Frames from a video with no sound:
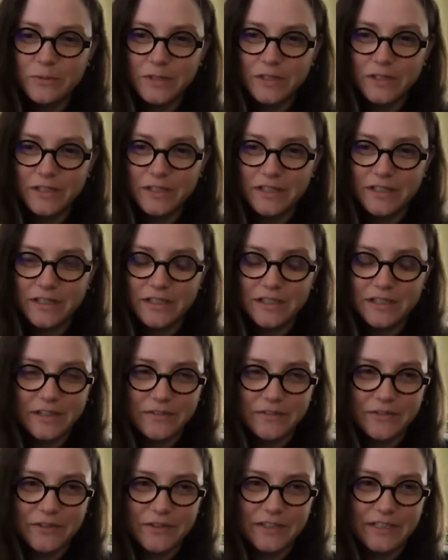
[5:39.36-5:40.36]
will
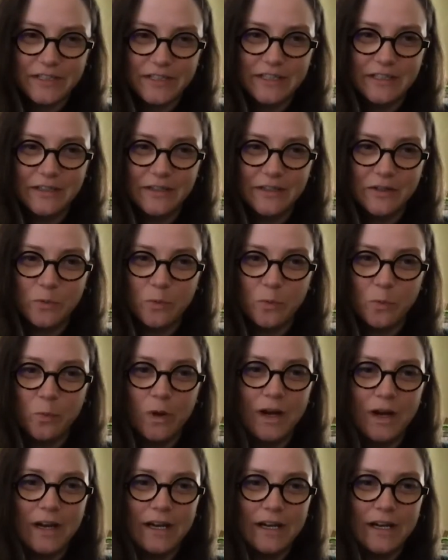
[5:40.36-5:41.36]
cover the
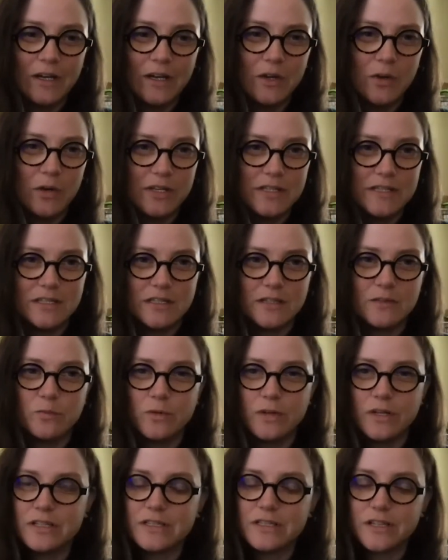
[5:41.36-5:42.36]
why is it when
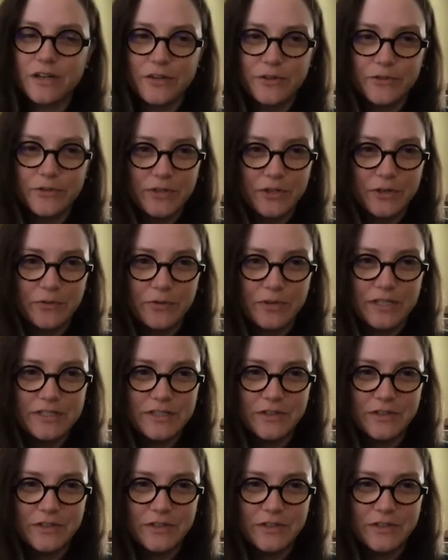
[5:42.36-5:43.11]
it's 100 degrees,